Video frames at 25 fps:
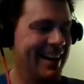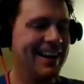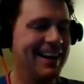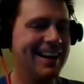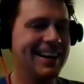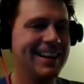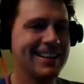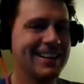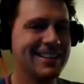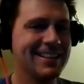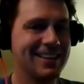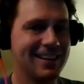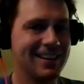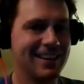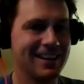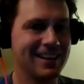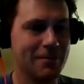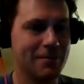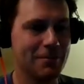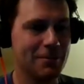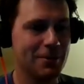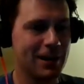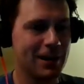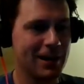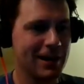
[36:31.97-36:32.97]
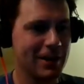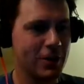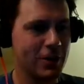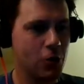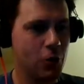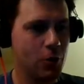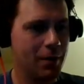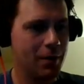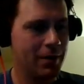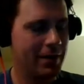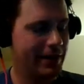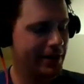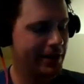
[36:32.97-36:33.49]
That's all right. I'm cracking
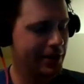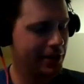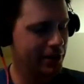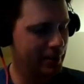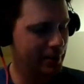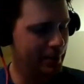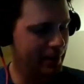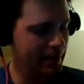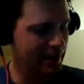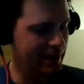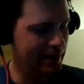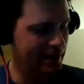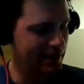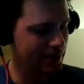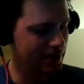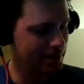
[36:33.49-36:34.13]
open another beer.